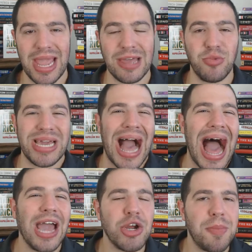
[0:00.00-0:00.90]
and we
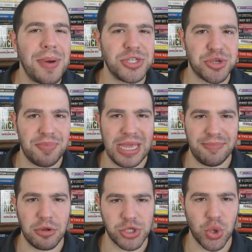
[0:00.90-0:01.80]
hired a bunch of
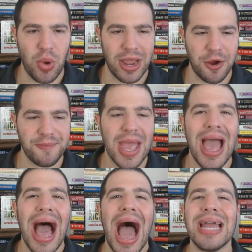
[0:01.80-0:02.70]
people to where
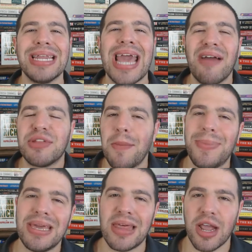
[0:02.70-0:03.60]
I didn't have to
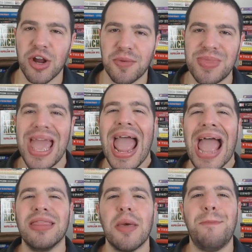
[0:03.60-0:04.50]
be there,
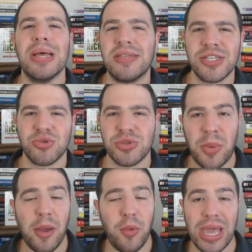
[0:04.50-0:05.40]
and the business was
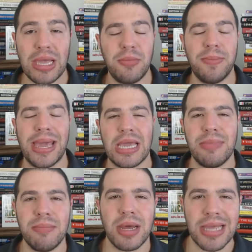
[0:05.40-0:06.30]
making
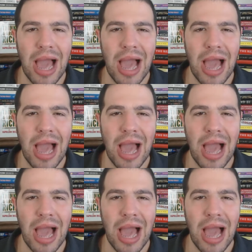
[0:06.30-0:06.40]
me money.